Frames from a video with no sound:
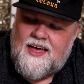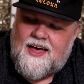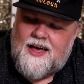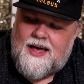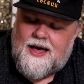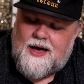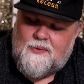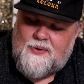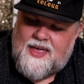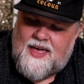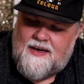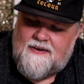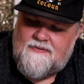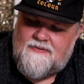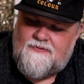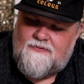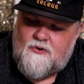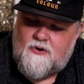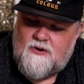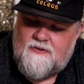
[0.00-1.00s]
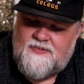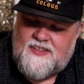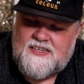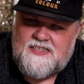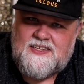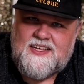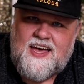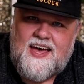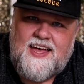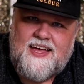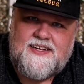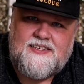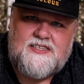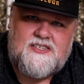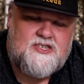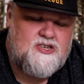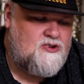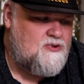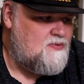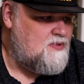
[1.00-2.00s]
We have 4 of these
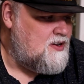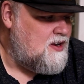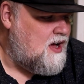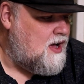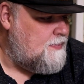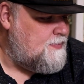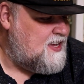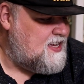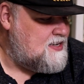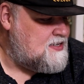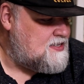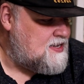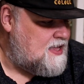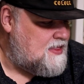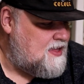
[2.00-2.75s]
guys, 2 of the knobbies,